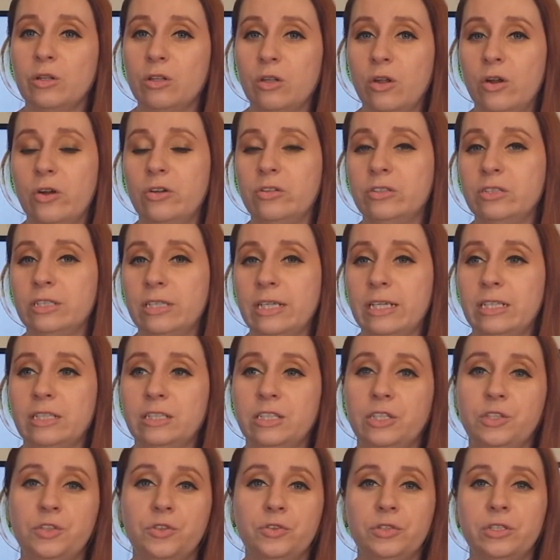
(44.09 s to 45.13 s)
learned in
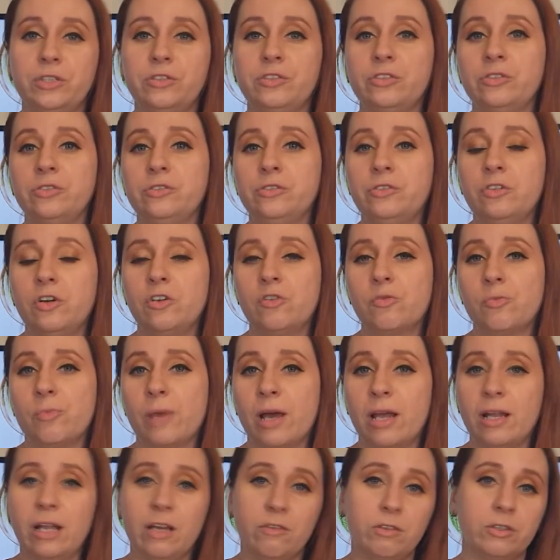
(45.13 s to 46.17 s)
the Unit 2 of
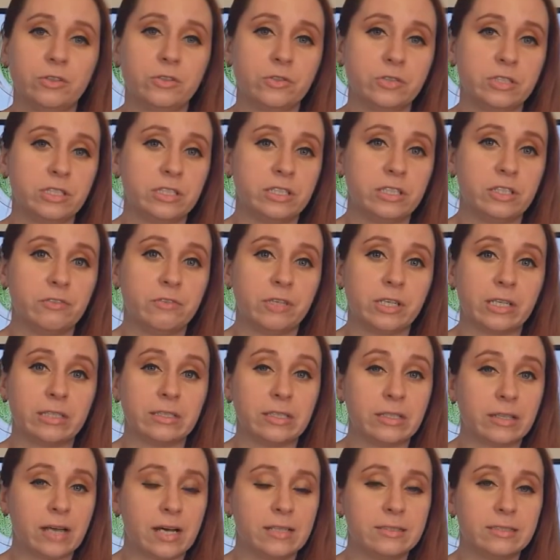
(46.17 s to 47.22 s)
my Level 2 certificate
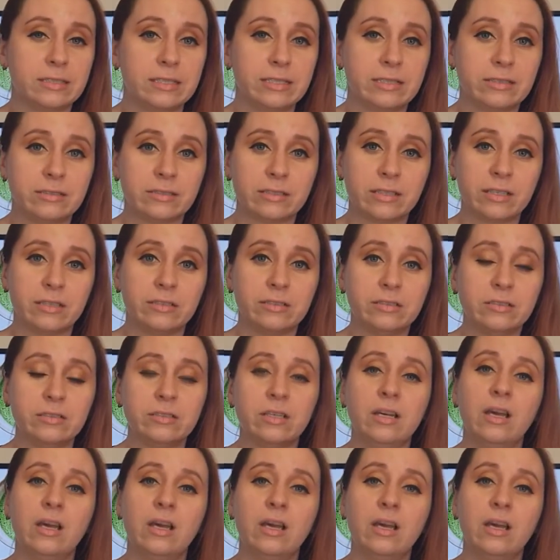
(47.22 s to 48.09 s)
in counseling skills.